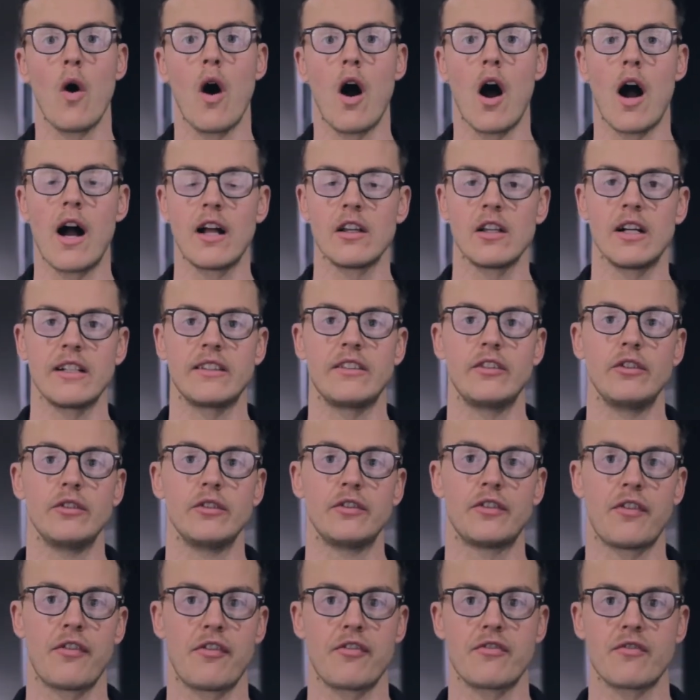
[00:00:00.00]
I like to
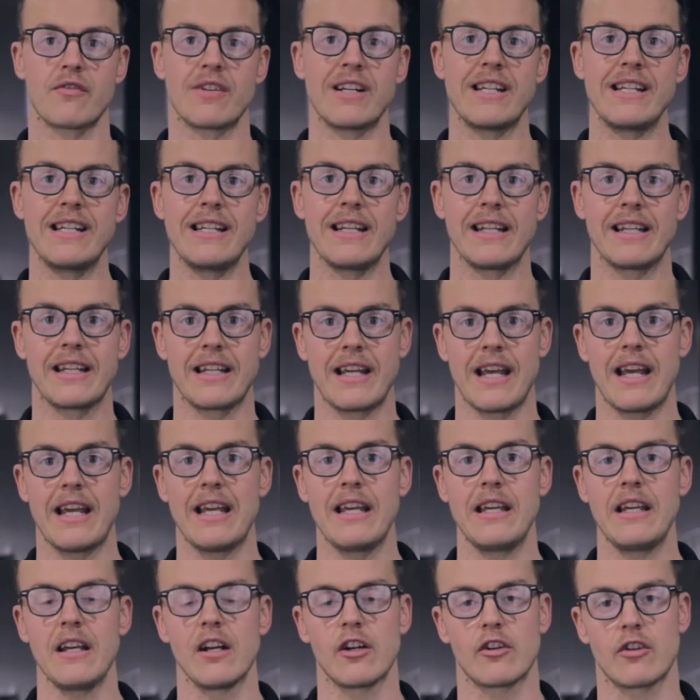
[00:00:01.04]
use 3
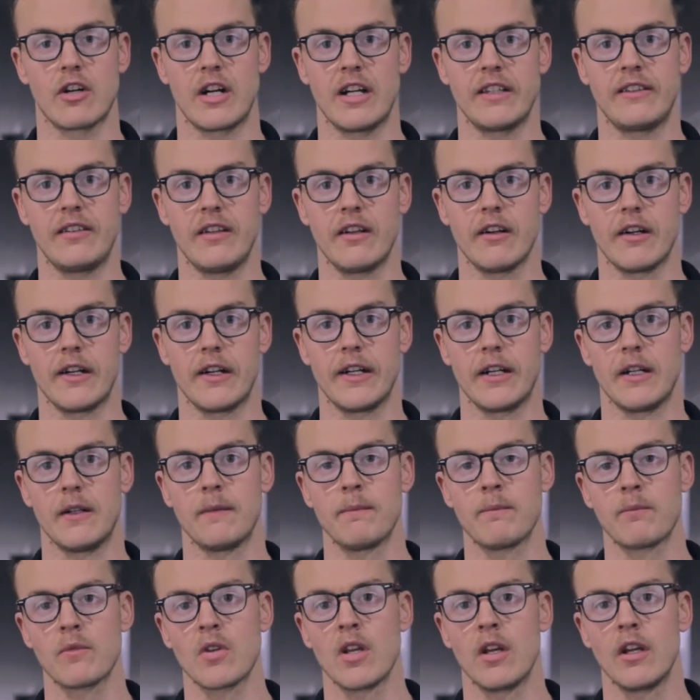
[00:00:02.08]
key criteria.
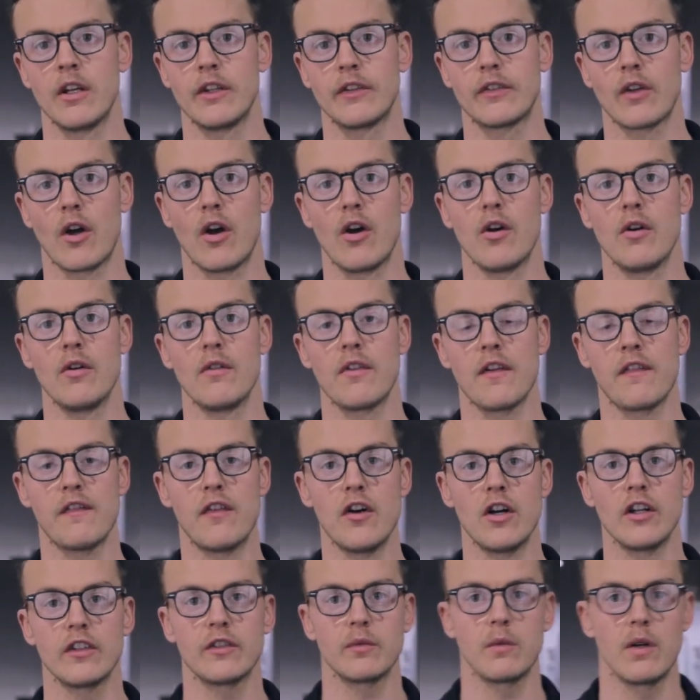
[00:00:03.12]
So the
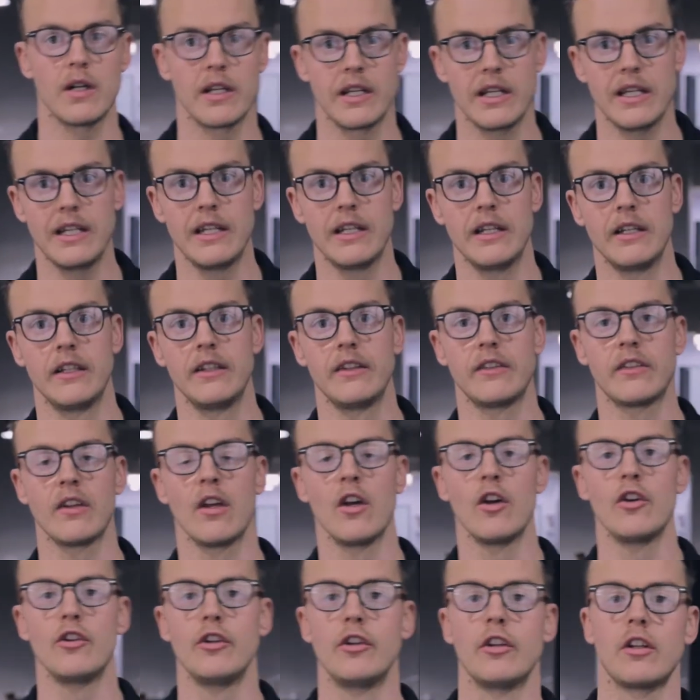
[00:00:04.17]
first one is
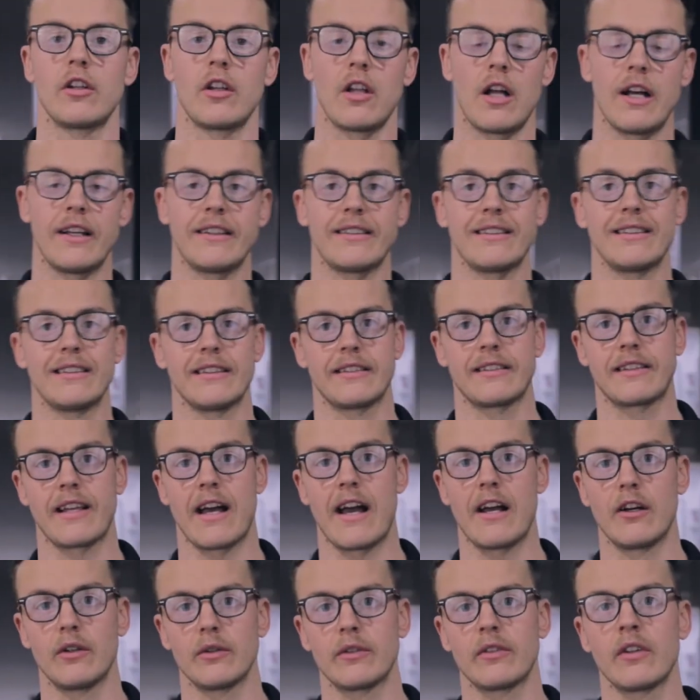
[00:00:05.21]
utilizing the
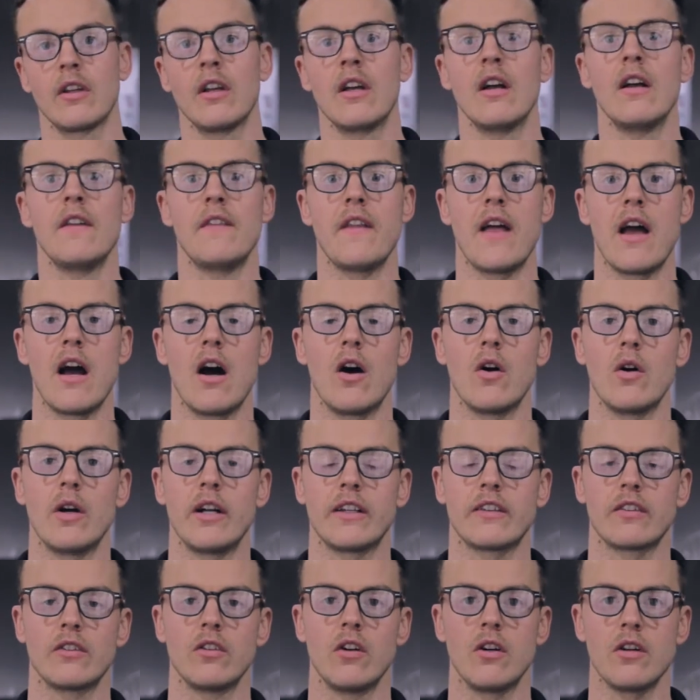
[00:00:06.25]
scales. Now,
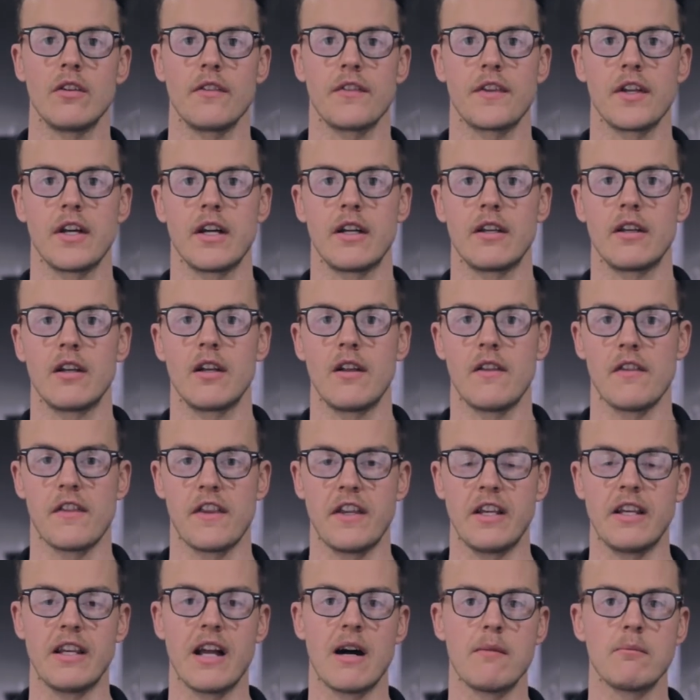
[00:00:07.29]
it's not that
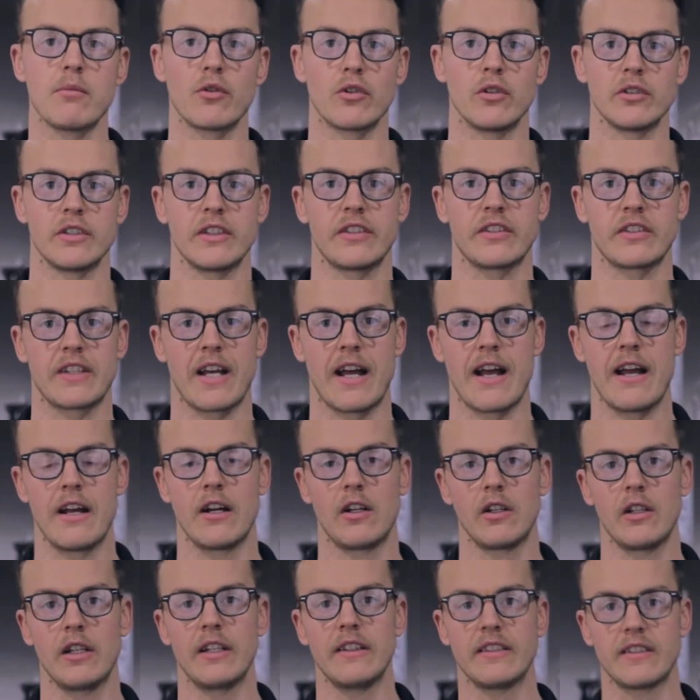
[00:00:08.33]
the number on the
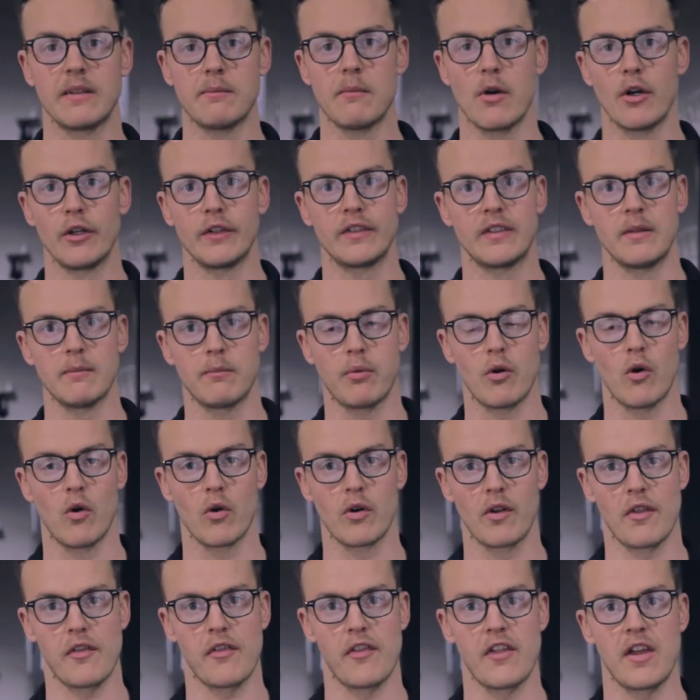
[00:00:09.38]
scale is the most
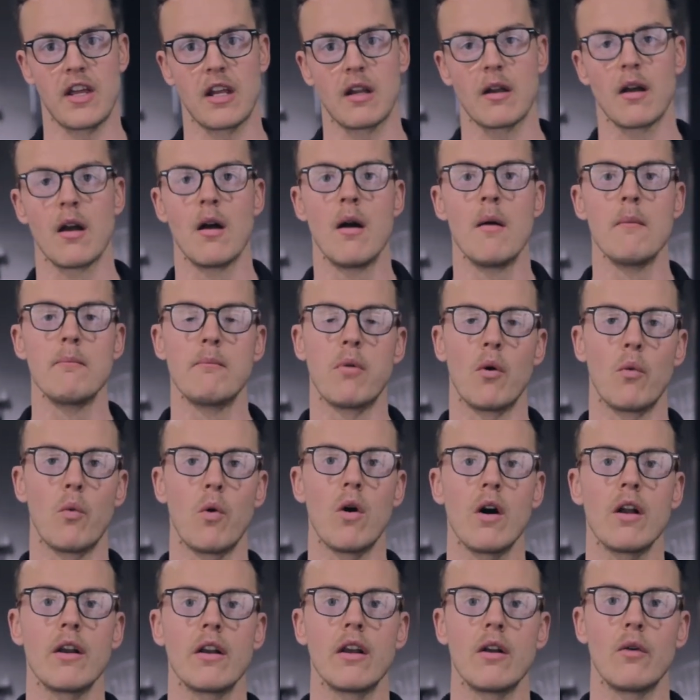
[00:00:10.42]
important thing, but
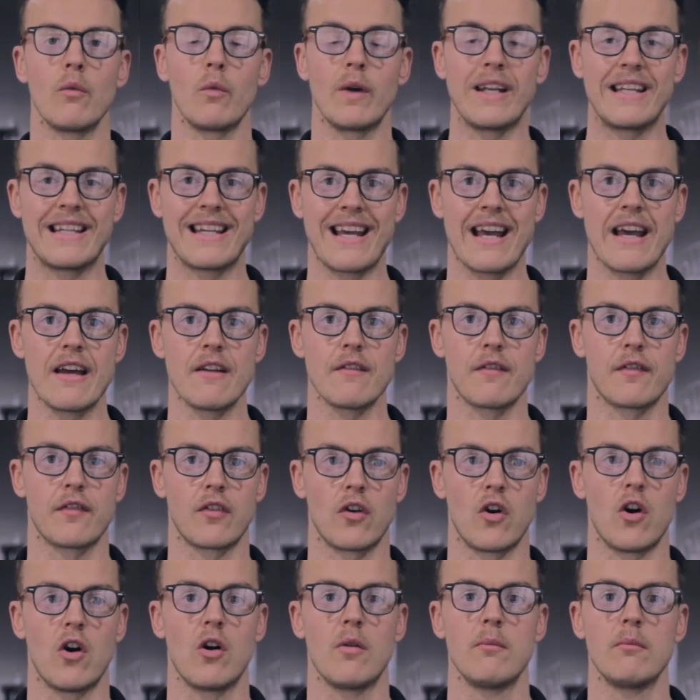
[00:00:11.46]
what we get
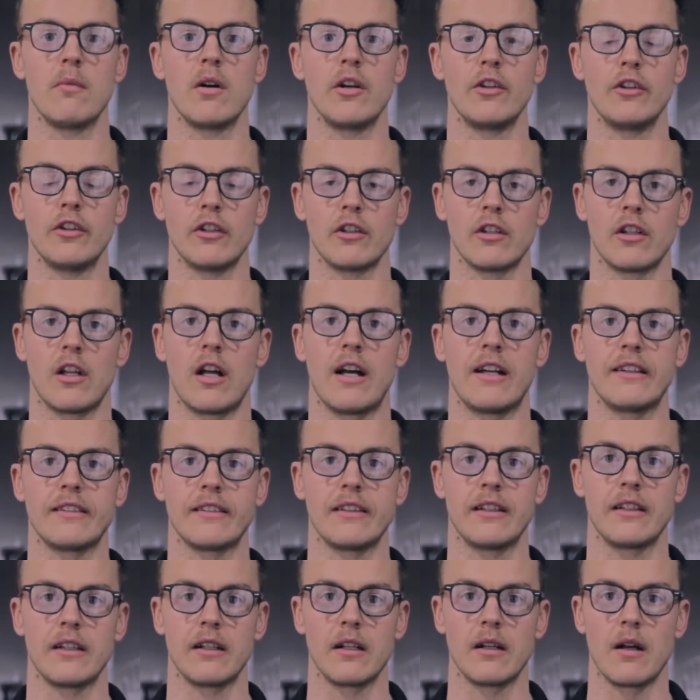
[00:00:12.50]
from
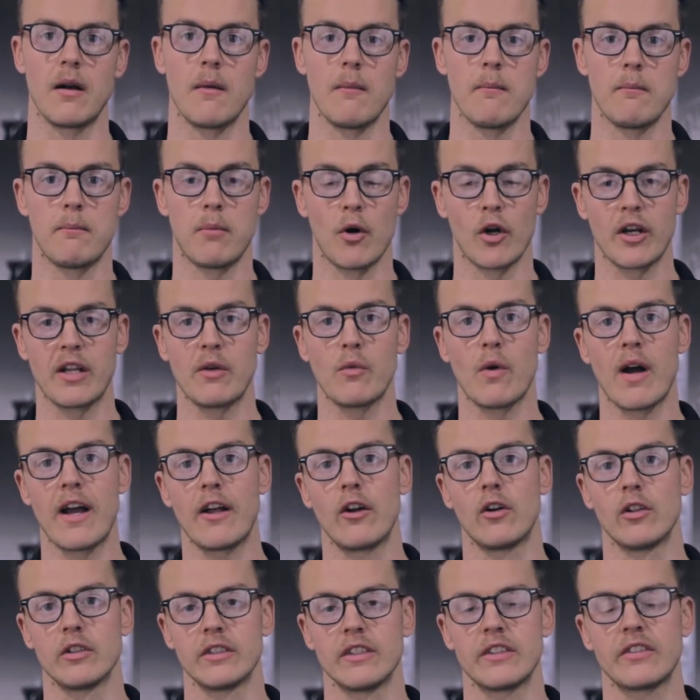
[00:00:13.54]
utilizing body
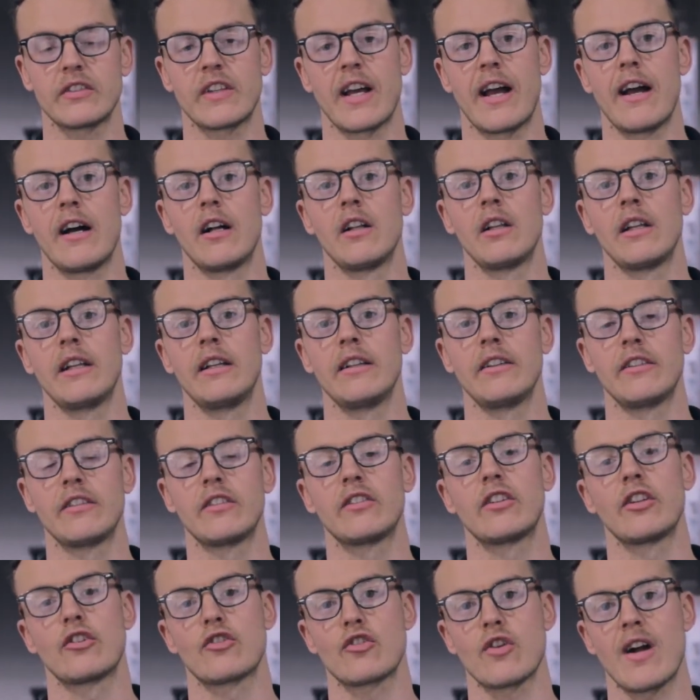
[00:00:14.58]
weight on the scale is
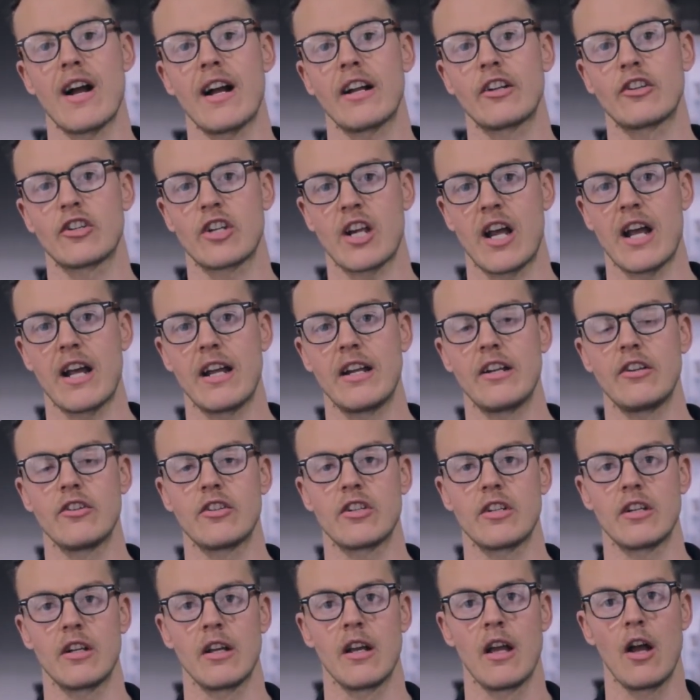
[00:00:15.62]
to track
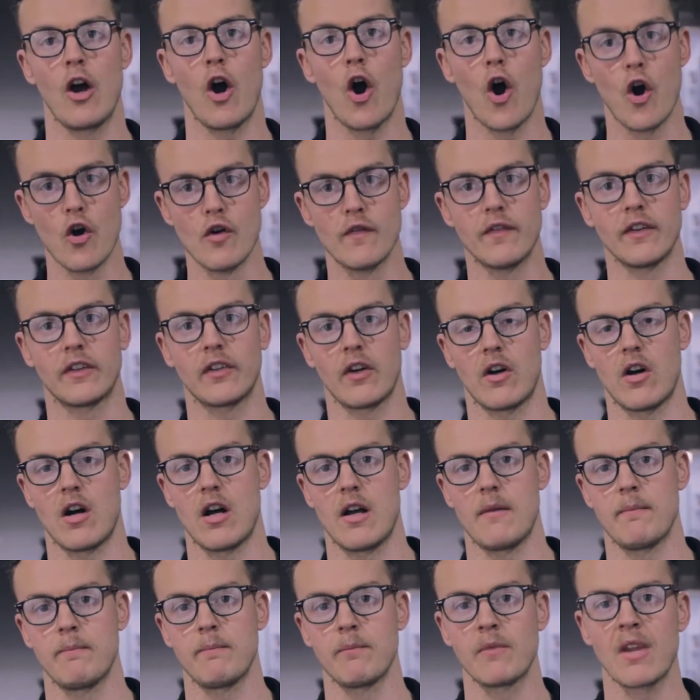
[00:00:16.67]
change over
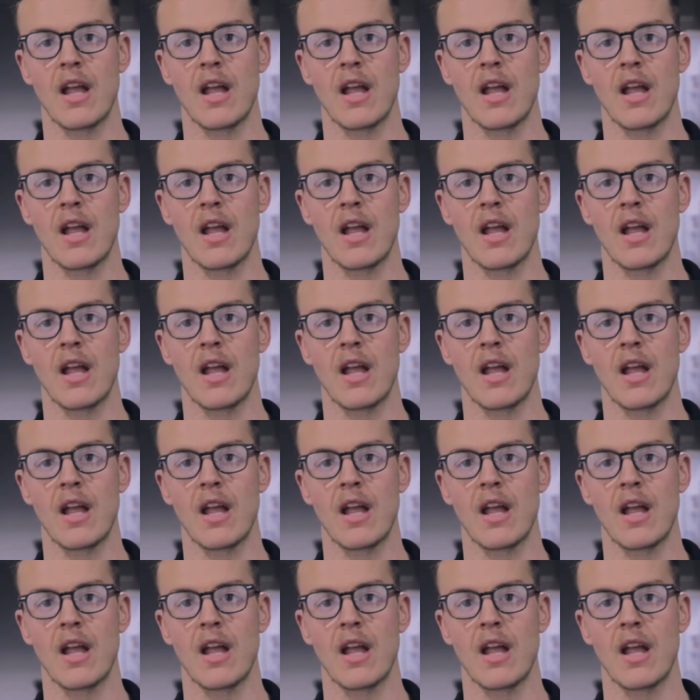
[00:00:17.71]
time.